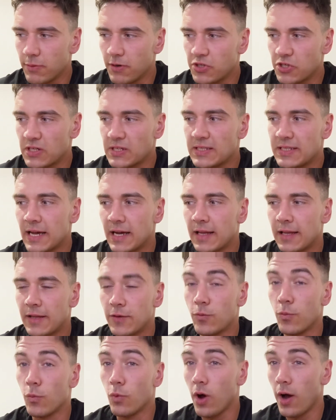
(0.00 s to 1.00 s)
much
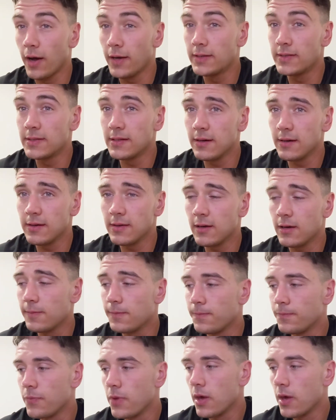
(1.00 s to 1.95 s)
exactly why it's like that.